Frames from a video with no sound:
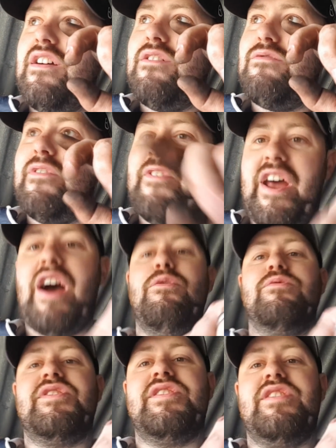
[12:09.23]
we've
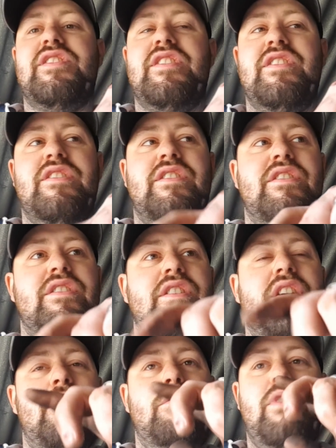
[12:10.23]
announced
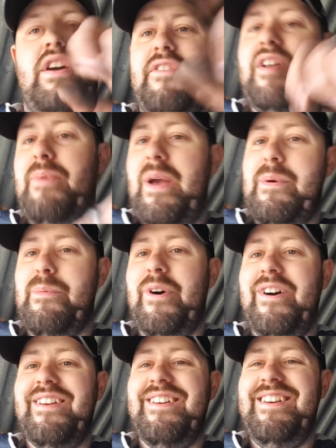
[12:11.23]
we're having a baby
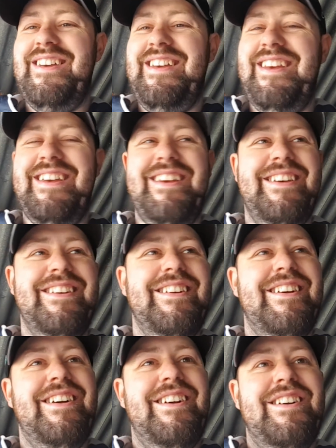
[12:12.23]
boy.
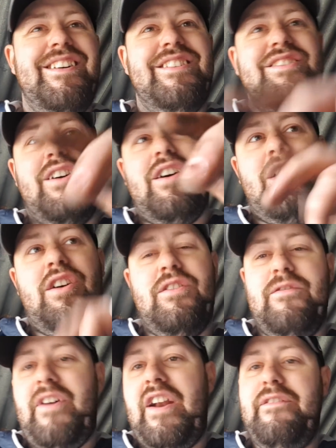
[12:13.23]
So
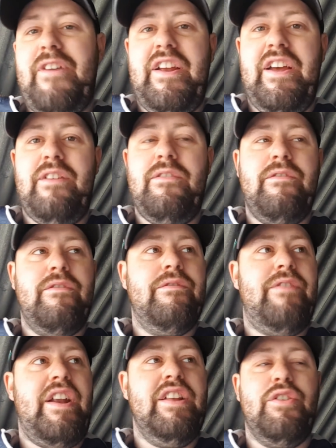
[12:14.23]

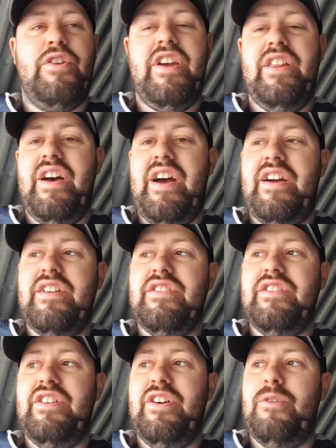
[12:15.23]
very lucky there,
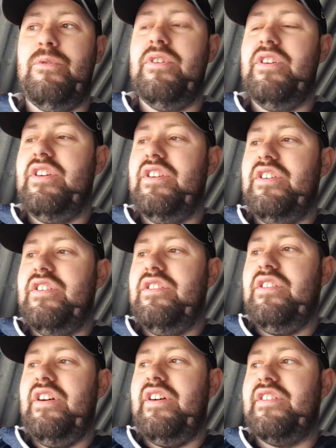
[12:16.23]
you know,
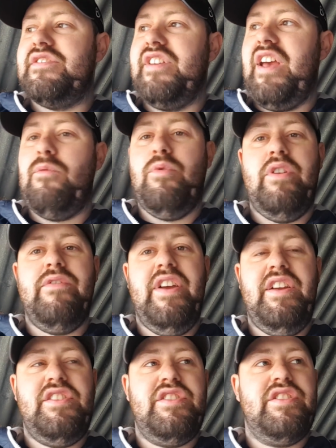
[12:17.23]
to get one of
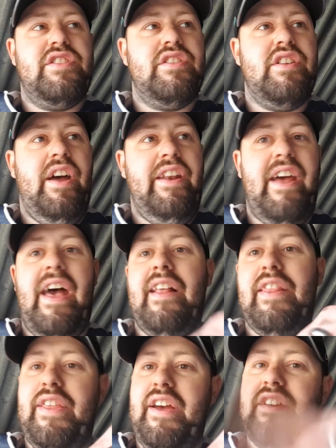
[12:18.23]
each, and
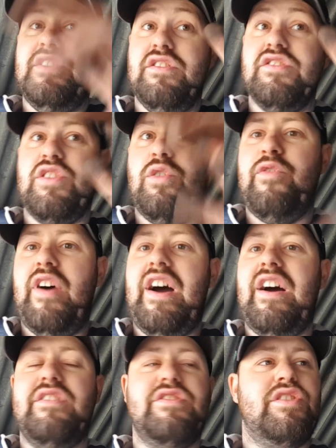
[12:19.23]
healthy so
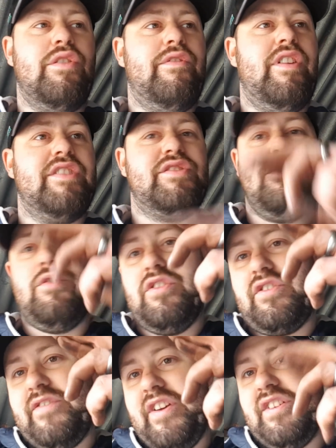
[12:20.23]
far so
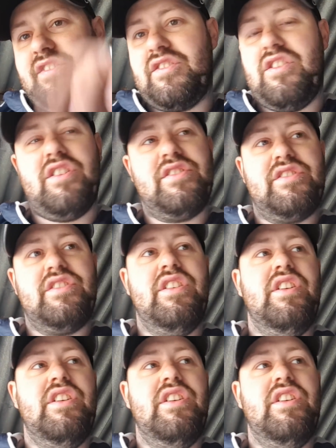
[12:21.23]
good, fingers crossed.